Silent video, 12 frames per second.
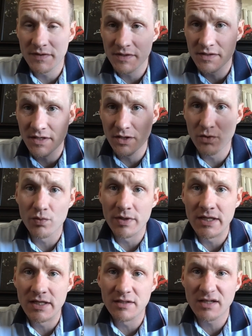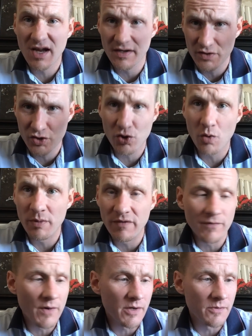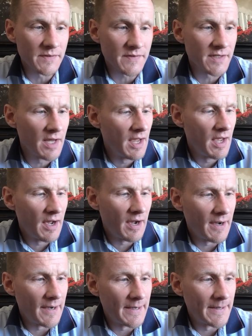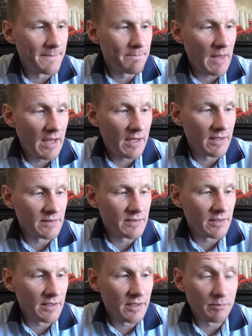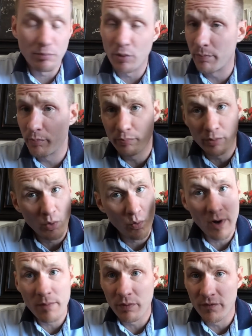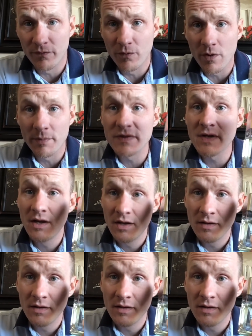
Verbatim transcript: This is a green, kind of soapy fragrance, um, and uh, it, great performance.